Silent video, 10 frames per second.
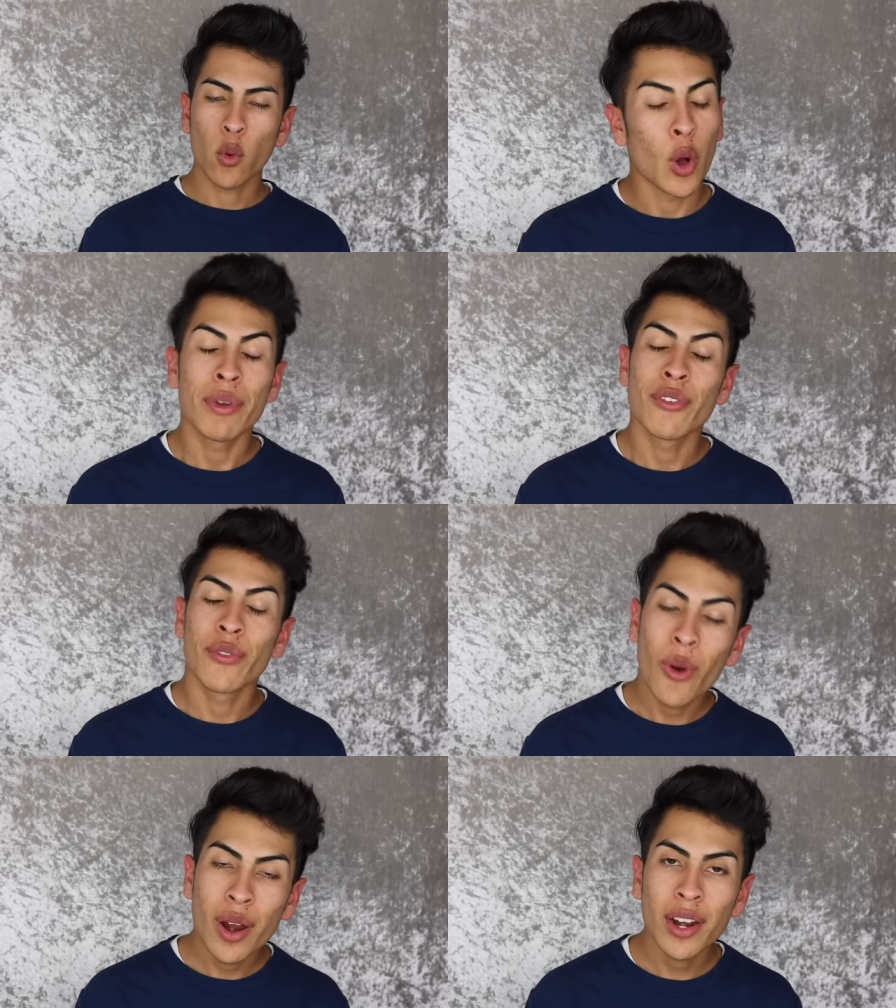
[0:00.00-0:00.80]
Well,
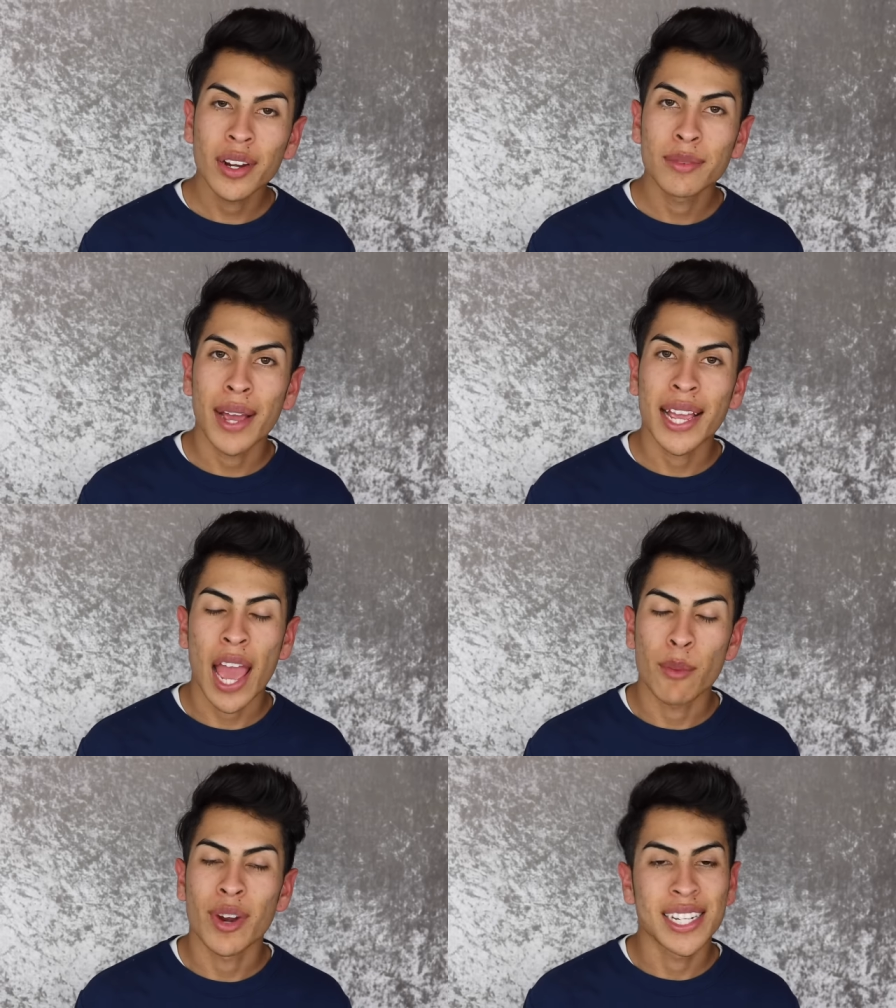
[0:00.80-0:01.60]
before my
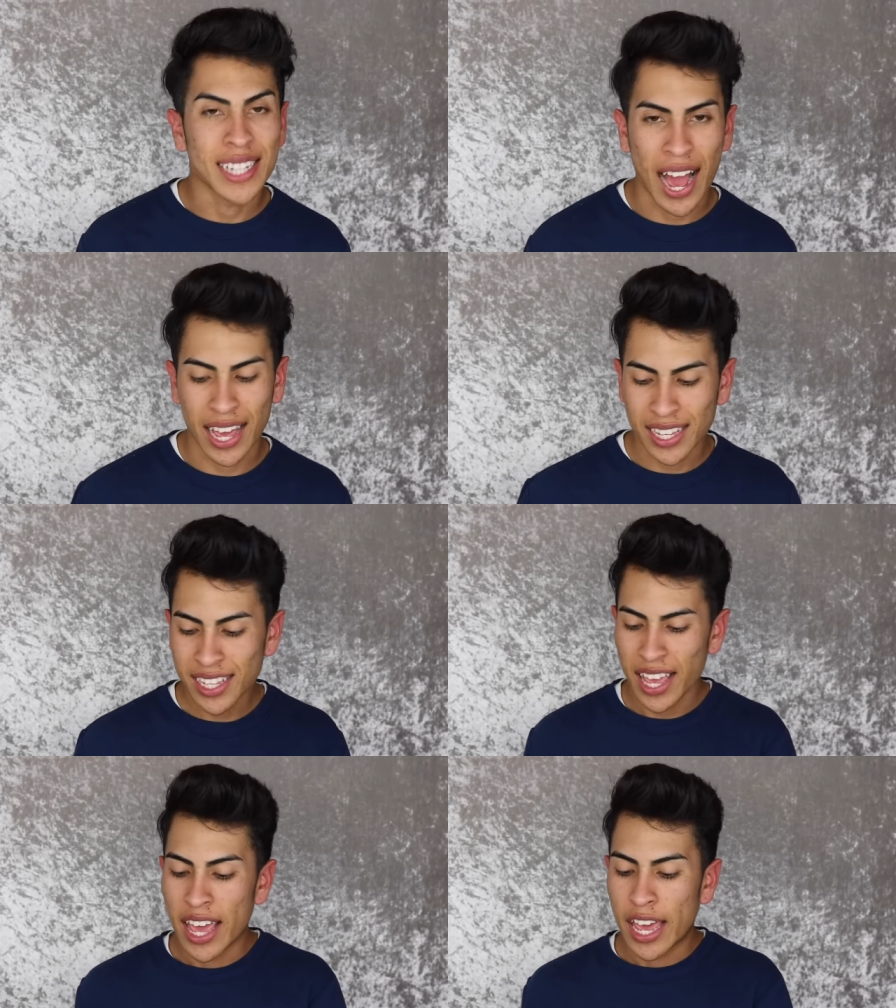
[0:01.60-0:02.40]
camera
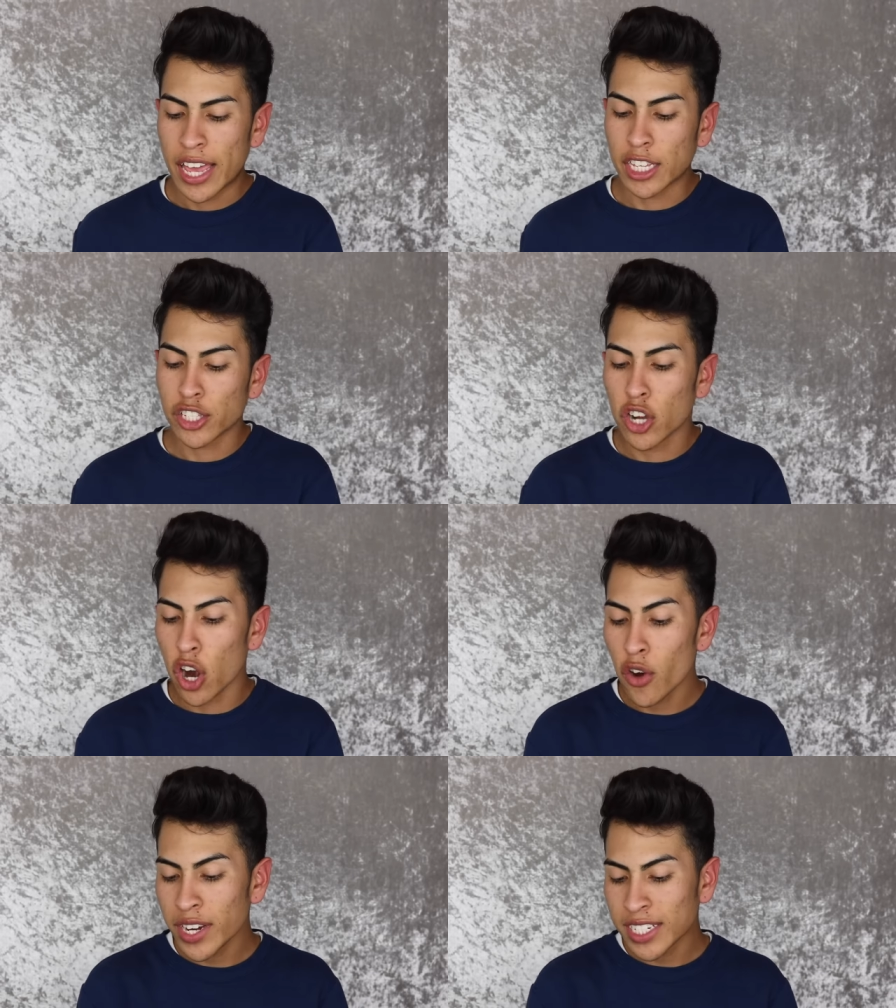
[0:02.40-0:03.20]
dies, it is
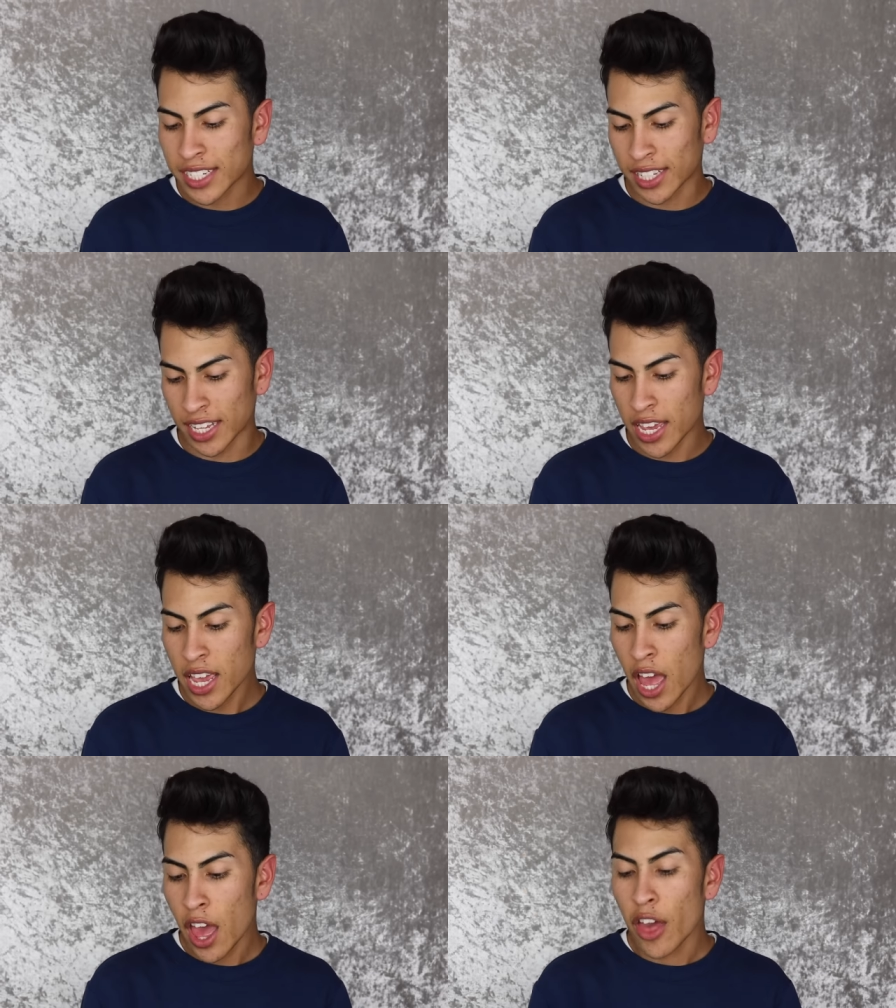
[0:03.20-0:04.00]
currently